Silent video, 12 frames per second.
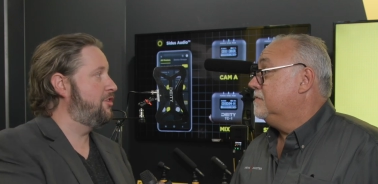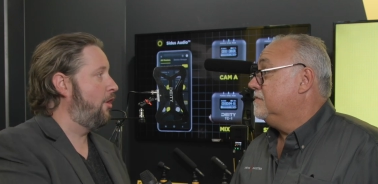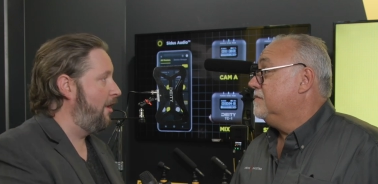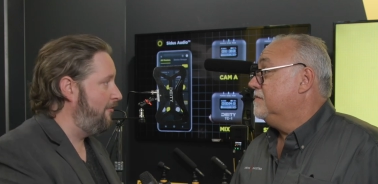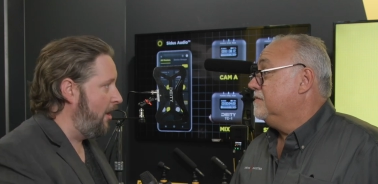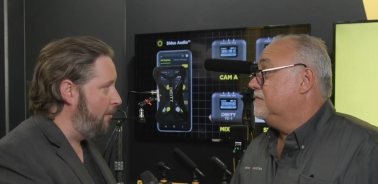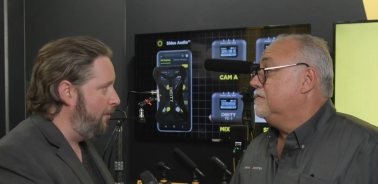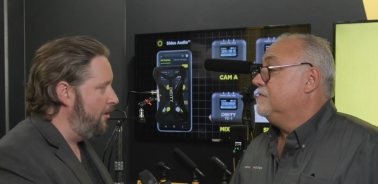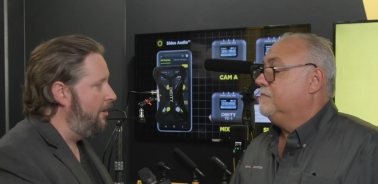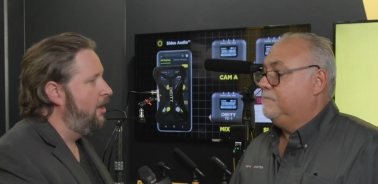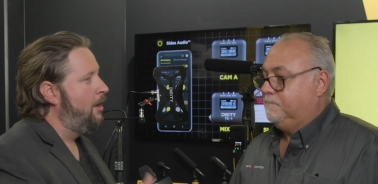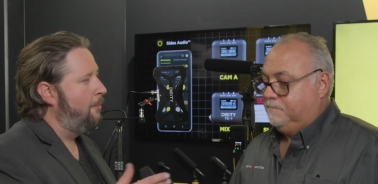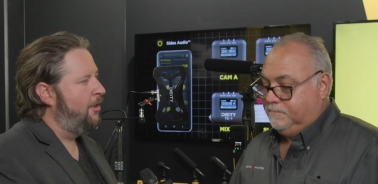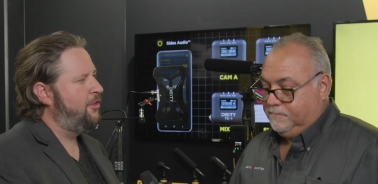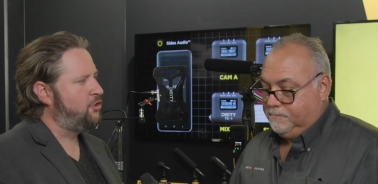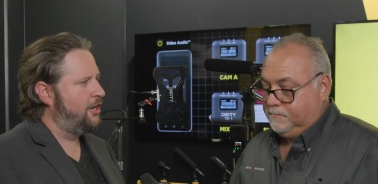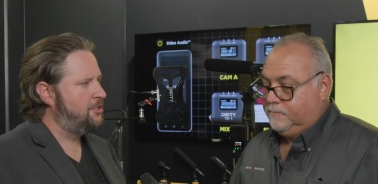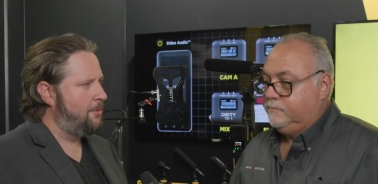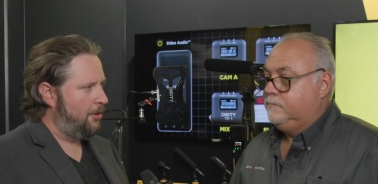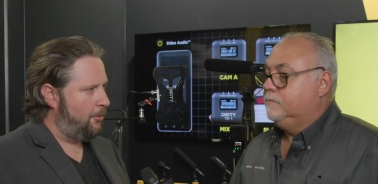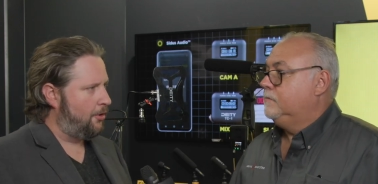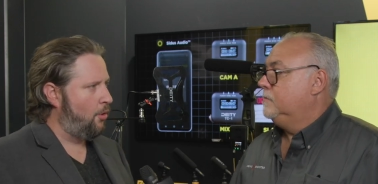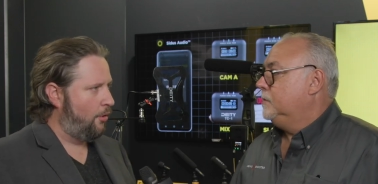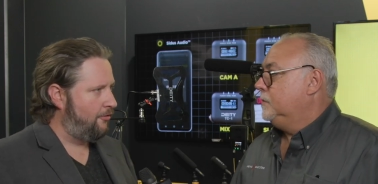Speaker 1: and RF output, but the transmit and
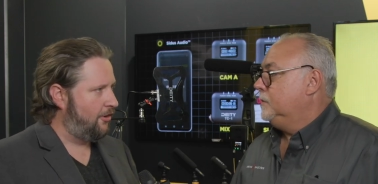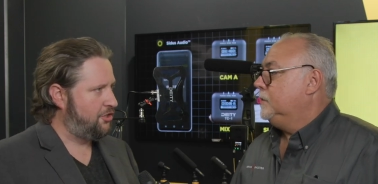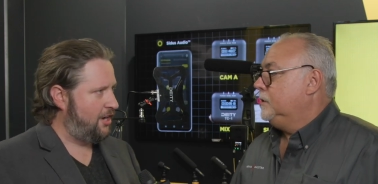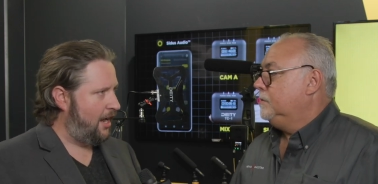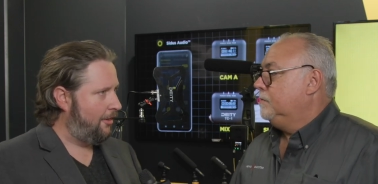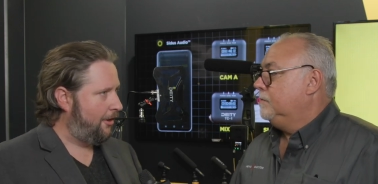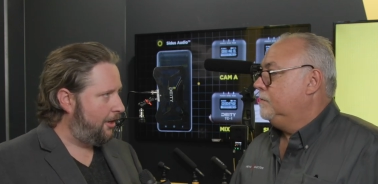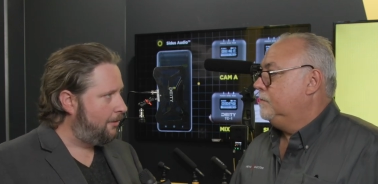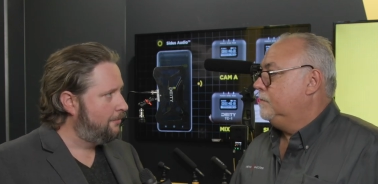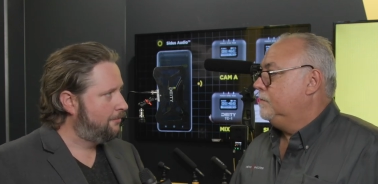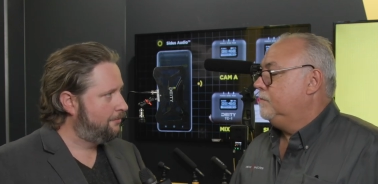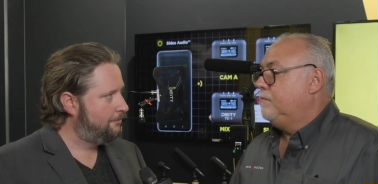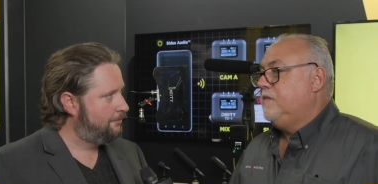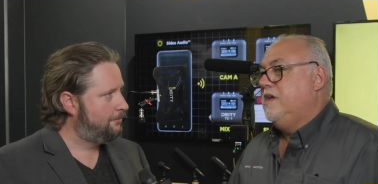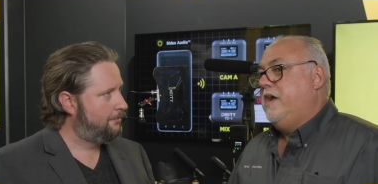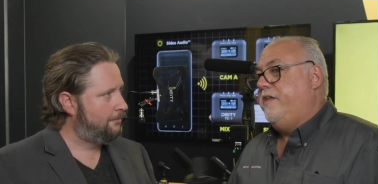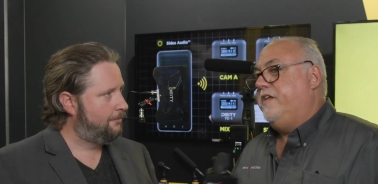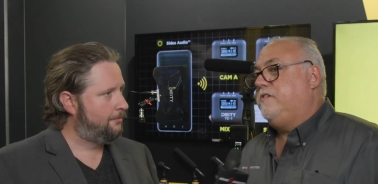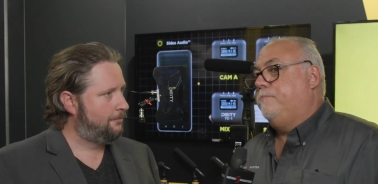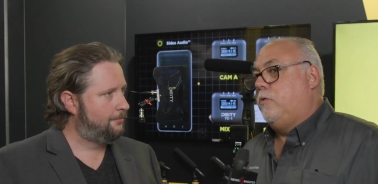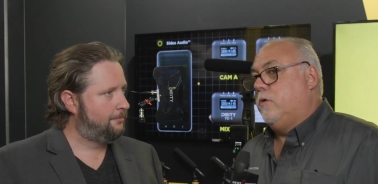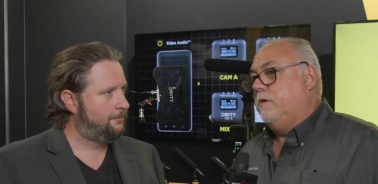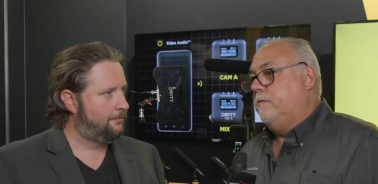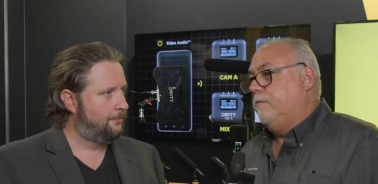record functionality
Speaker 2: and that's
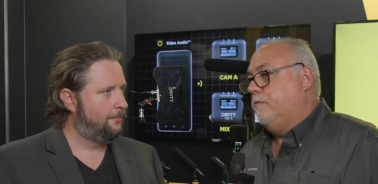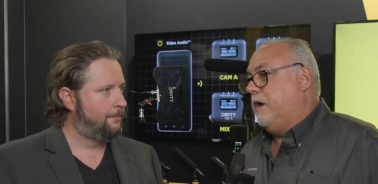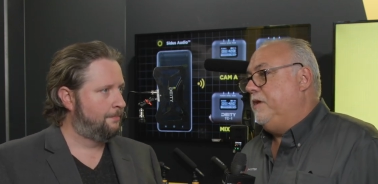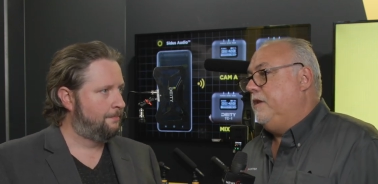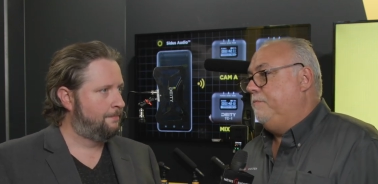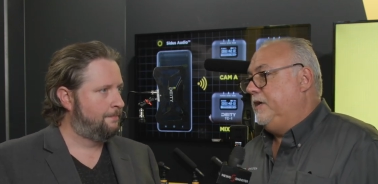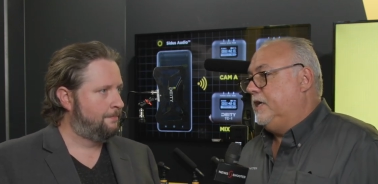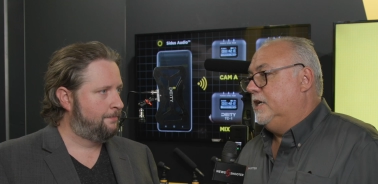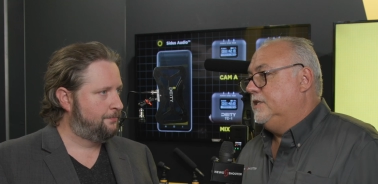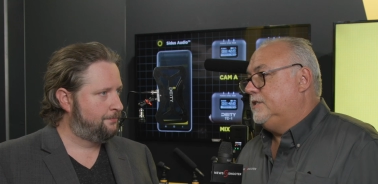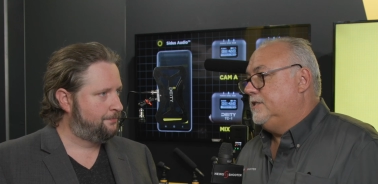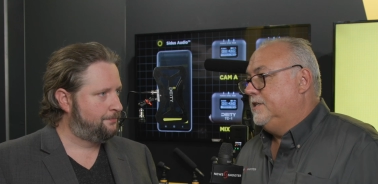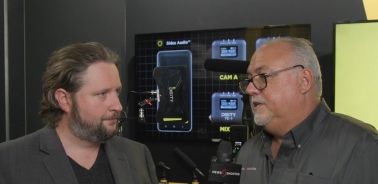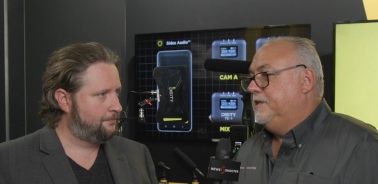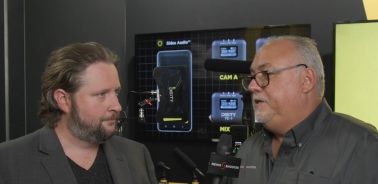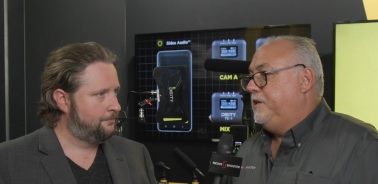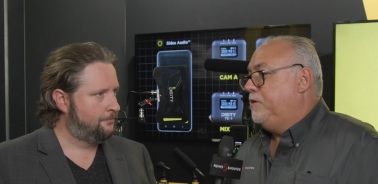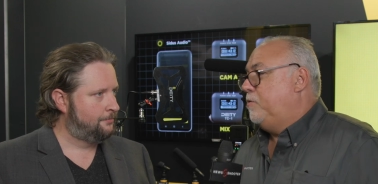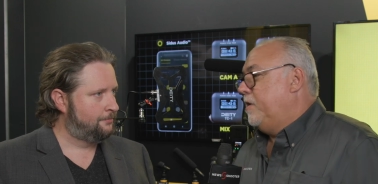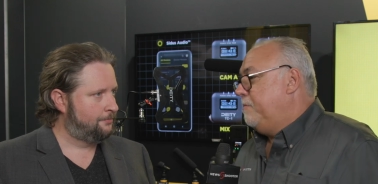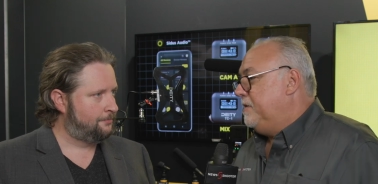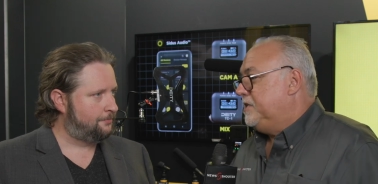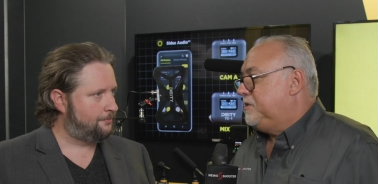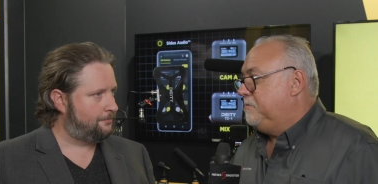important. I mean, because you don't want to
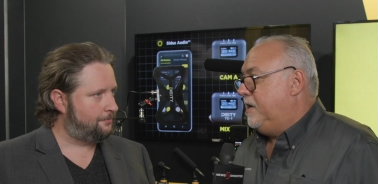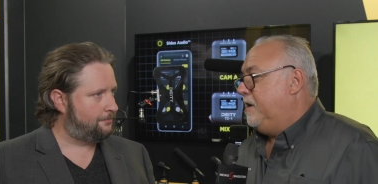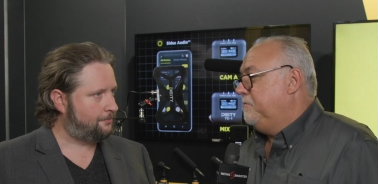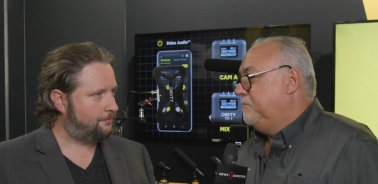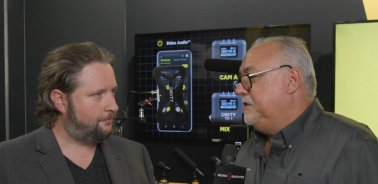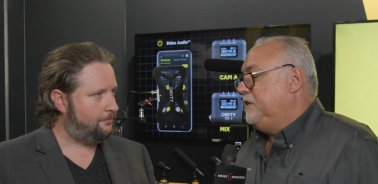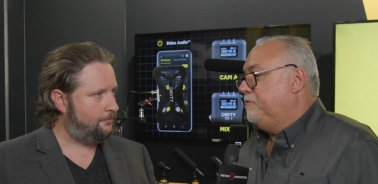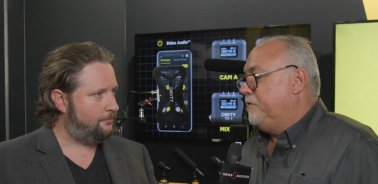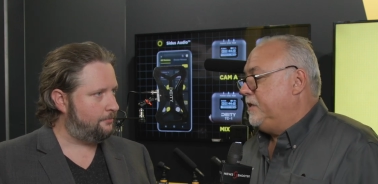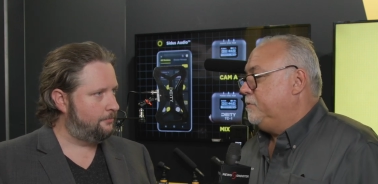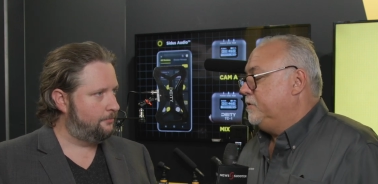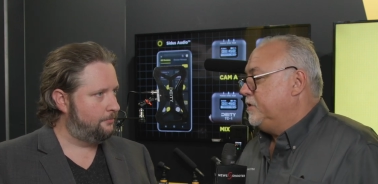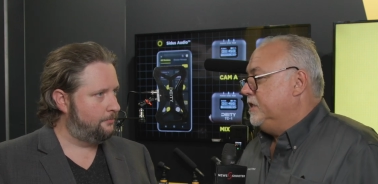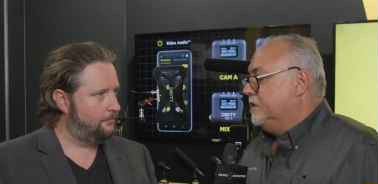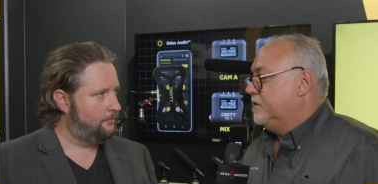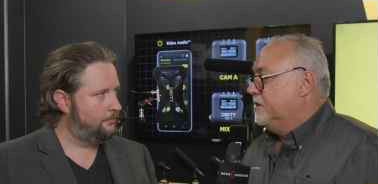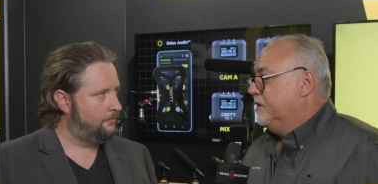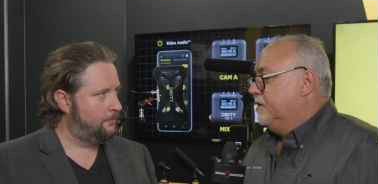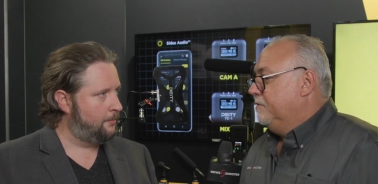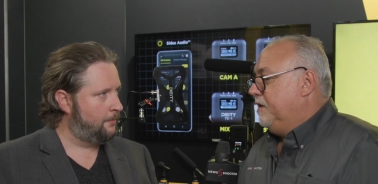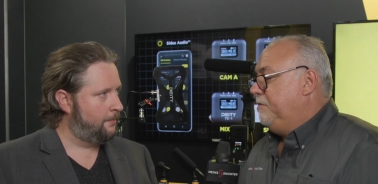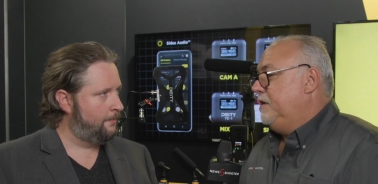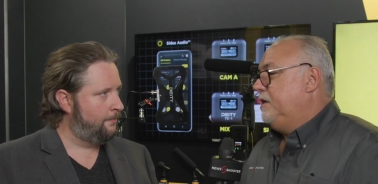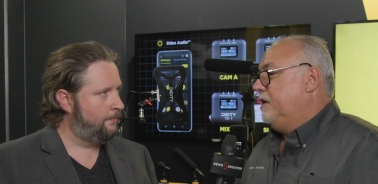mess around with these frequencies.
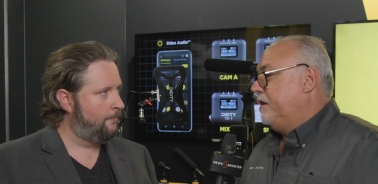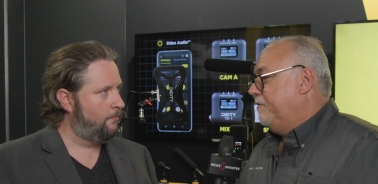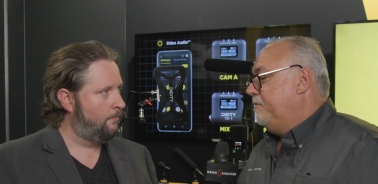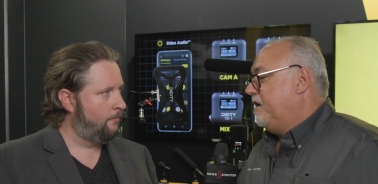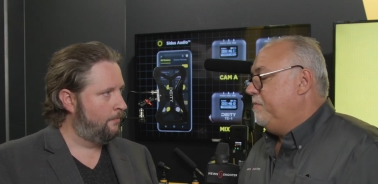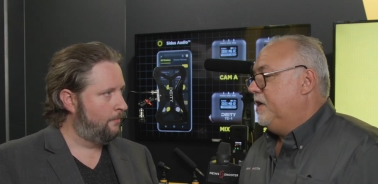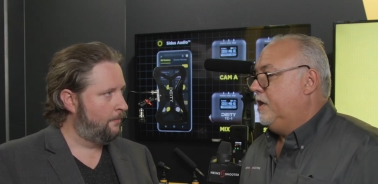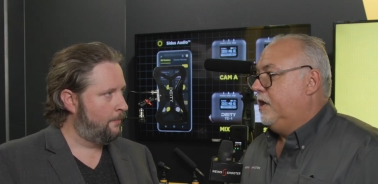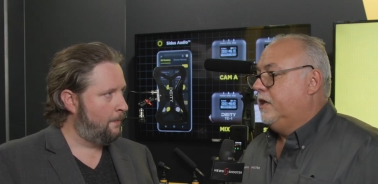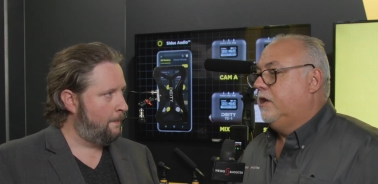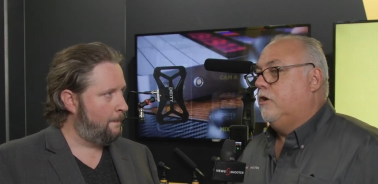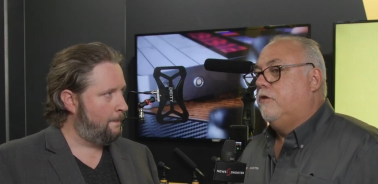Maybe give, give me a, a, little